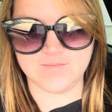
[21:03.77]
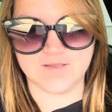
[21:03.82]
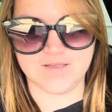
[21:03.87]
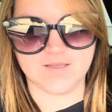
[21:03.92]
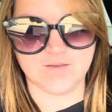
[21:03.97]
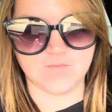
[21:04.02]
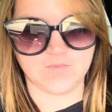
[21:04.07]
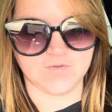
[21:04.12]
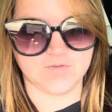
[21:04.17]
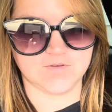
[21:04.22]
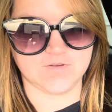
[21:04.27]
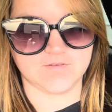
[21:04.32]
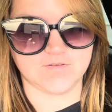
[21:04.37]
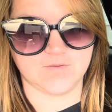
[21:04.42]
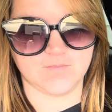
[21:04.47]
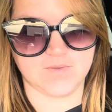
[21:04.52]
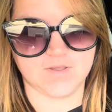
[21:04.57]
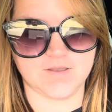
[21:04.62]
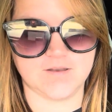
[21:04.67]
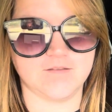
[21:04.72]
cup holders are
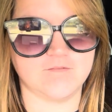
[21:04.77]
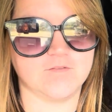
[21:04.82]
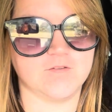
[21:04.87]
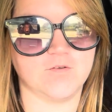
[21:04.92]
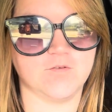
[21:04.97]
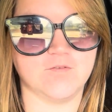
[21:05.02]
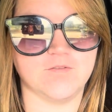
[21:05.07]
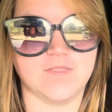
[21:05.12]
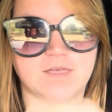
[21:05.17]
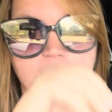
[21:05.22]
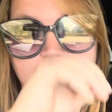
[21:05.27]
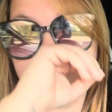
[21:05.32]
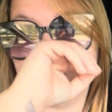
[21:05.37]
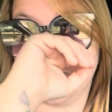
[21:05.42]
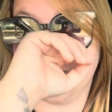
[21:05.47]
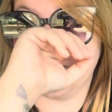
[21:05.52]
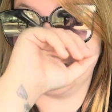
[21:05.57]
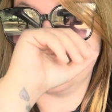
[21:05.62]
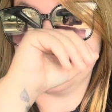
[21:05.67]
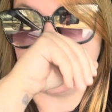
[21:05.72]
big enough to hold that,
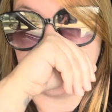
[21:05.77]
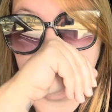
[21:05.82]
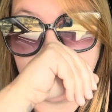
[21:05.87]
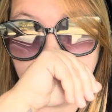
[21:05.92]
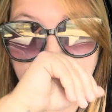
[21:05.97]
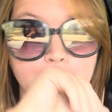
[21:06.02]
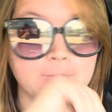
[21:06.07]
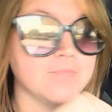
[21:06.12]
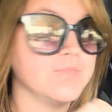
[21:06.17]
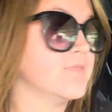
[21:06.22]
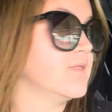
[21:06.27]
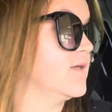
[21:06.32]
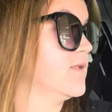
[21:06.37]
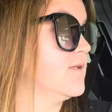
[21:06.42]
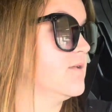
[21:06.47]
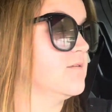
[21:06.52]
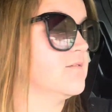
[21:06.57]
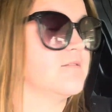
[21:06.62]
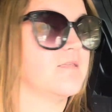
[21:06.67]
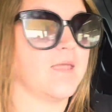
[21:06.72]
but that
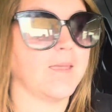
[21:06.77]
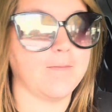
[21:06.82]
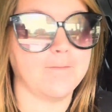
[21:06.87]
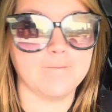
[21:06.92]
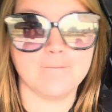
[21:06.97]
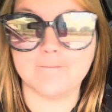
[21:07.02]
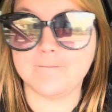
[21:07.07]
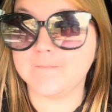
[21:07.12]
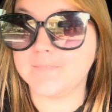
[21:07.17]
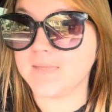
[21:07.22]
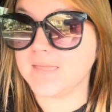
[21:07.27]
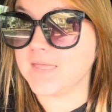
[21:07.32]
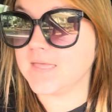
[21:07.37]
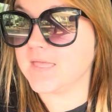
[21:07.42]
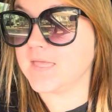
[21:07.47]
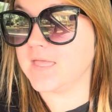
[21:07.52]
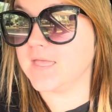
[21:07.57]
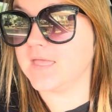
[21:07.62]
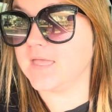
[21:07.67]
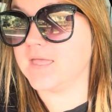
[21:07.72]
is a
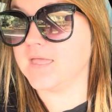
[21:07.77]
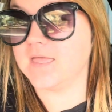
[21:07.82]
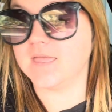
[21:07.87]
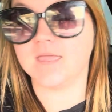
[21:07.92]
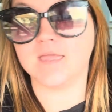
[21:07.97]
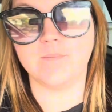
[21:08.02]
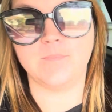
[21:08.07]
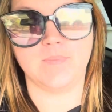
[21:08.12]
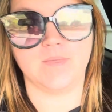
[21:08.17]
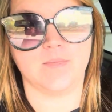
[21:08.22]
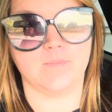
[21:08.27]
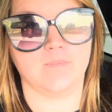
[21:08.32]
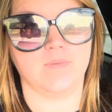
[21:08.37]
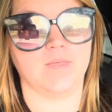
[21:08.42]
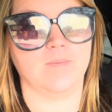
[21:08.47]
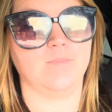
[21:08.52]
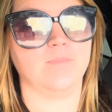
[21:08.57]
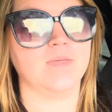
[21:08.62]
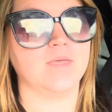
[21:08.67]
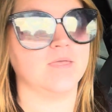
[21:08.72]
big, big,
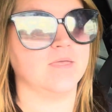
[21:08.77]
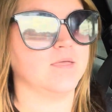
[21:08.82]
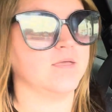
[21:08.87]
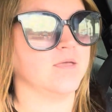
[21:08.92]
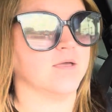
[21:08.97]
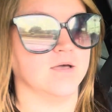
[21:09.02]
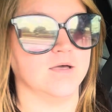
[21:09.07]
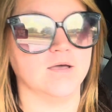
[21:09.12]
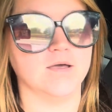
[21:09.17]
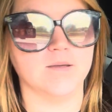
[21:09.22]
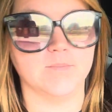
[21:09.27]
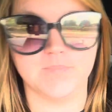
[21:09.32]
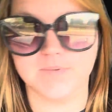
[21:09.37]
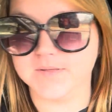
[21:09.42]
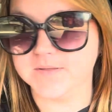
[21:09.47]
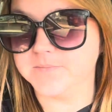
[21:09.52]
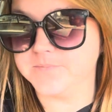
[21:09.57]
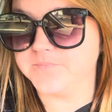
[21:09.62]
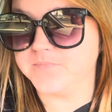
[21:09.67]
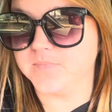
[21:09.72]
big, big cup.
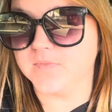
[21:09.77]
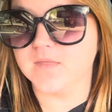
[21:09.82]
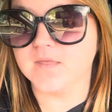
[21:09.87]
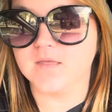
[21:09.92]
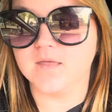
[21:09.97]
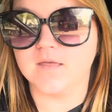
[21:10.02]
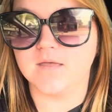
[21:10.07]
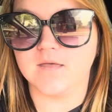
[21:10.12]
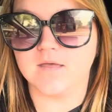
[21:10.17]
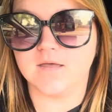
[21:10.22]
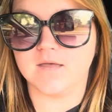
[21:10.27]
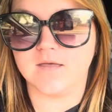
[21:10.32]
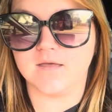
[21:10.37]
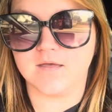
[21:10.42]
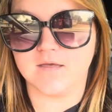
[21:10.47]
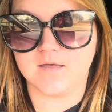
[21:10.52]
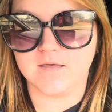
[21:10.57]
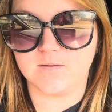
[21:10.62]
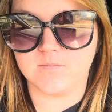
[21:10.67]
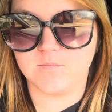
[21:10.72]

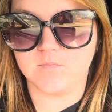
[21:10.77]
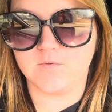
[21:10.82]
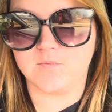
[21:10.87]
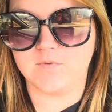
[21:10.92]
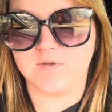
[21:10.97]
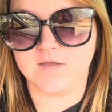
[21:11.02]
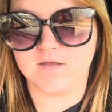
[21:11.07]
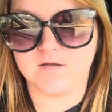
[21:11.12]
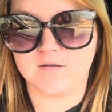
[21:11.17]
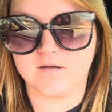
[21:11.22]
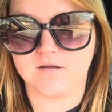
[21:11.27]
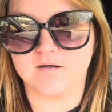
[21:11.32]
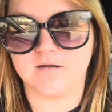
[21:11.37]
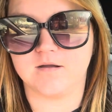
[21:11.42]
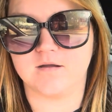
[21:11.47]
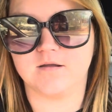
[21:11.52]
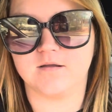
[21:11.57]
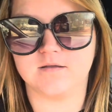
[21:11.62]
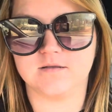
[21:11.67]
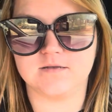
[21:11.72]
Um, we
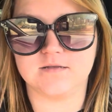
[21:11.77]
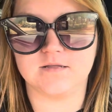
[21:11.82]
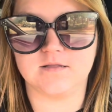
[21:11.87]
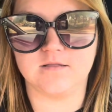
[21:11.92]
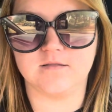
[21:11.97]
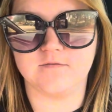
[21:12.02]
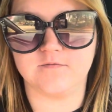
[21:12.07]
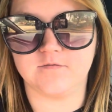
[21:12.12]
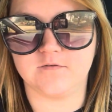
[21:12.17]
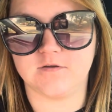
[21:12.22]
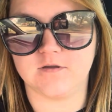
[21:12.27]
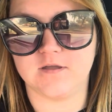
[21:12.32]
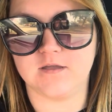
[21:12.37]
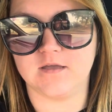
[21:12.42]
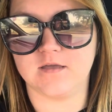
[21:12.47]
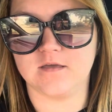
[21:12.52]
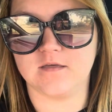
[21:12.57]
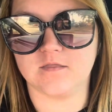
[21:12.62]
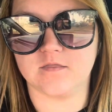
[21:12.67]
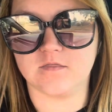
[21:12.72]
are
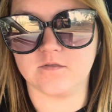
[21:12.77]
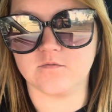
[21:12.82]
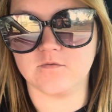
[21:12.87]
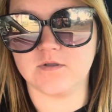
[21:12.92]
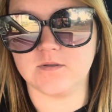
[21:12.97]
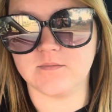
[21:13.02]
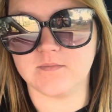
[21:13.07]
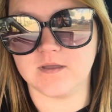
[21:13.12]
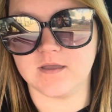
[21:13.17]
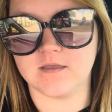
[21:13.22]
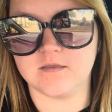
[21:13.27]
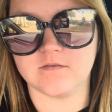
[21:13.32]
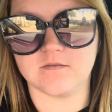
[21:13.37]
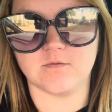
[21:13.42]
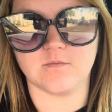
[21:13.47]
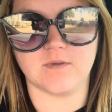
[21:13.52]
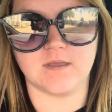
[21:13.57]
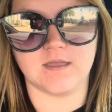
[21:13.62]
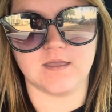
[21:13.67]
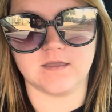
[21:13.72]
delivering three miles
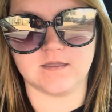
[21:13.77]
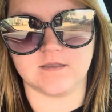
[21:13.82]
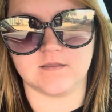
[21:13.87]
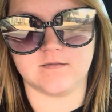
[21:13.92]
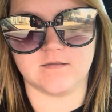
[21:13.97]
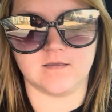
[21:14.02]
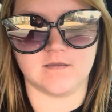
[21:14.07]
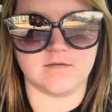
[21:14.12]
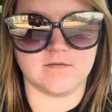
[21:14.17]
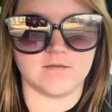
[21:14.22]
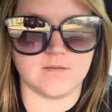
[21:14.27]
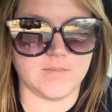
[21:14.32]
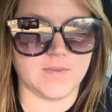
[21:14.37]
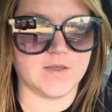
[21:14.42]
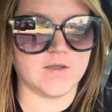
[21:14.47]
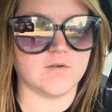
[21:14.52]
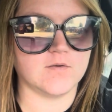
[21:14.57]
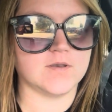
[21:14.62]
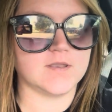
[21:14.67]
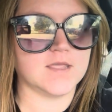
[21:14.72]
away. It says
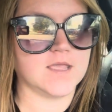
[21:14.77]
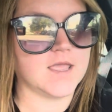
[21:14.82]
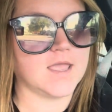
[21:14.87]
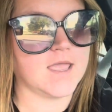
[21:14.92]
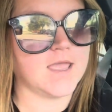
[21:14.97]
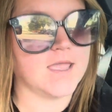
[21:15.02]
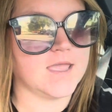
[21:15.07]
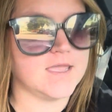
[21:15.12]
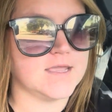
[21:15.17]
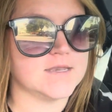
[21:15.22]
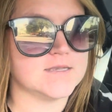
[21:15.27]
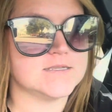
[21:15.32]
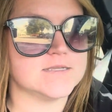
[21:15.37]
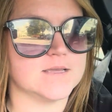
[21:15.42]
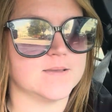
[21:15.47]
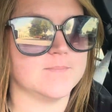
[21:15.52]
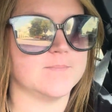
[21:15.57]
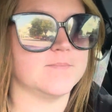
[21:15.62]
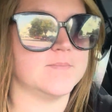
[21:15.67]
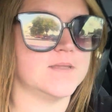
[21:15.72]
about eight
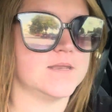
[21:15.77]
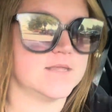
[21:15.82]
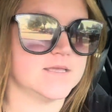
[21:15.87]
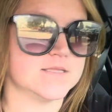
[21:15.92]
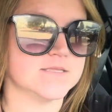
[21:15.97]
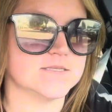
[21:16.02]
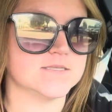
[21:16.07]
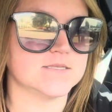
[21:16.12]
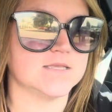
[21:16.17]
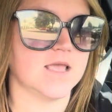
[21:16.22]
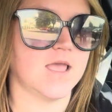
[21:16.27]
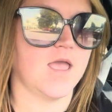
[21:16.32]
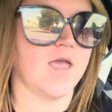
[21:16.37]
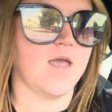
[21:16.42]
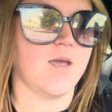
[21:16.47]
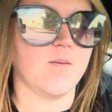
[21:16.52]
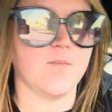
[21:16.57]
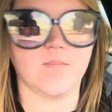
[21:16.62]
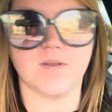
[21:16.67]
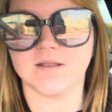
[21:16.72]
minutes,
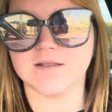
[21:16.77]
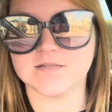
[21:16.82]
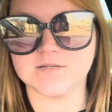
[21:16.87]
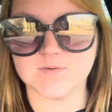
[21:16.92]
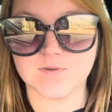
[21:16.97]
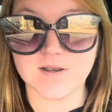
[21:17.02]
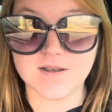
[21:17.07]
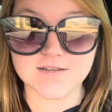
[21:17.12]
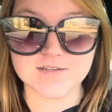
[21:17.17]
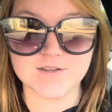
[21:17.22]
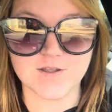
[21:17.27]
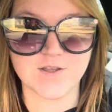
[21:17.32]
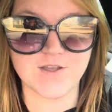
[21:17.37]
but I just want to show you